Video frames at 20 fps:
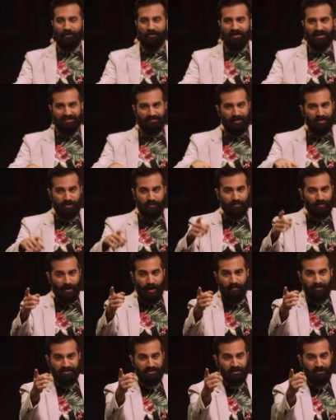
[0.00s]
your next match. You
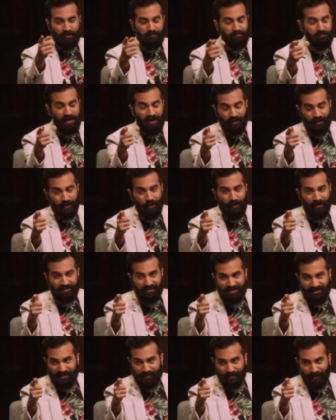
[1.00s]
promised me you're going to
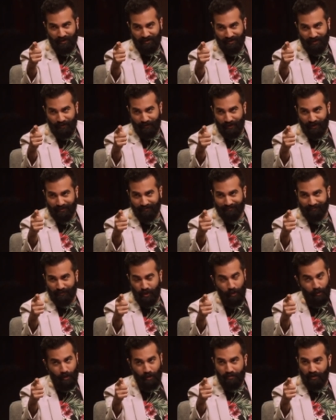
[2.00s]
sleep right now, right?
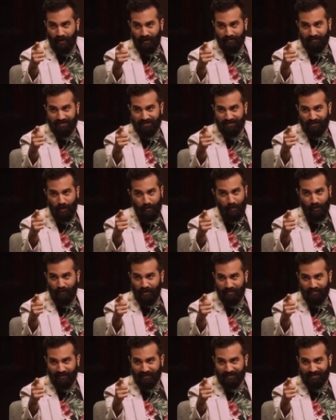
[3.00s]
No more pubs, no more
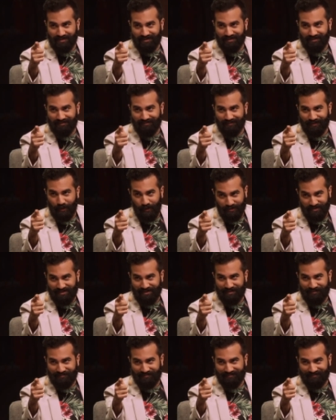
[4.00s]
replays. You're going to sleep?